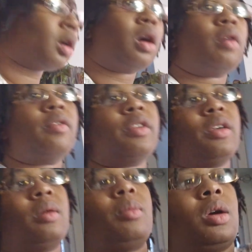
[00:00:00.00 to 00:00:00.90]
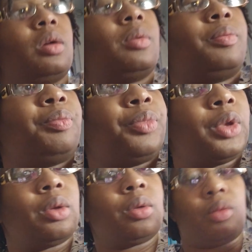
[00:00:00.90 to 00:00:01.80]
cover them.
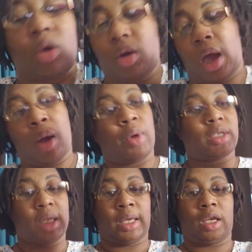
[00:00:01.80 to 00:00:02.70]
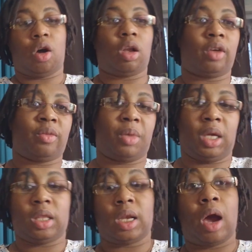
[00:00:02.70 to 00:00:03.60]
Well, I'll wait till I get all of them
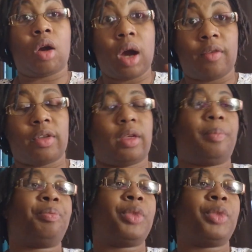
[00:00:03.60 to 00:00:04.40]
in, then I'll cover them.